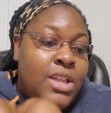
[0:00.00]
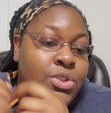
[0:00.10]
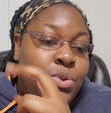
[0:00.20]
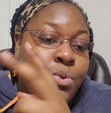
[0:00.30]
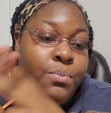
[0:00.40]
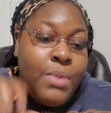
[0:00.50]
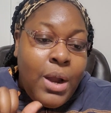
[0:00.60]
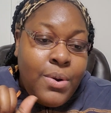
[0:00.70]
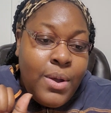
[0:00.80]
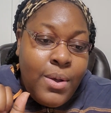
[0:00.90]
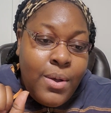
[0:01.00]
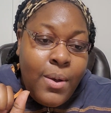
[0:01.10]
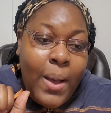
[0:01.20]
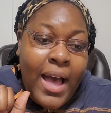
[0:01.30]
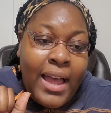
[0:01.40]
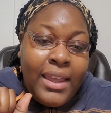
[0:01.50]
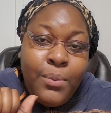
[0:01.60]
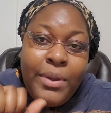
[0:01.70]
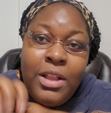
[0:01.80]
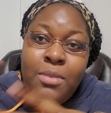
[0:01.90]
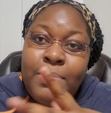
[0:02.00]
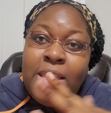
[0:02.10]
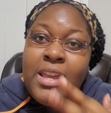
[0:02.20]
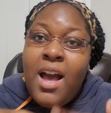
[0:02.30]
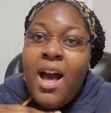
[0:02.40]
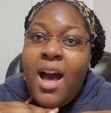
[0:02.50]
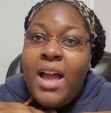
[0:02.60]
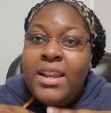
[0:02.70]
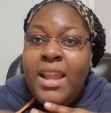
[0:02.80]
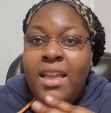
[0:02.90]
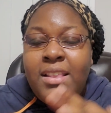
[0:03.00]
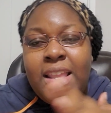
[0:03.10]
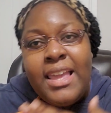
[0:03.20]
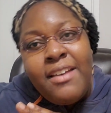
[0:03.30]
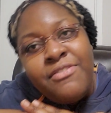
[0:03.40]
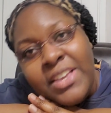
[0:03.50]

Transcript: Tomorrow I will be on Nia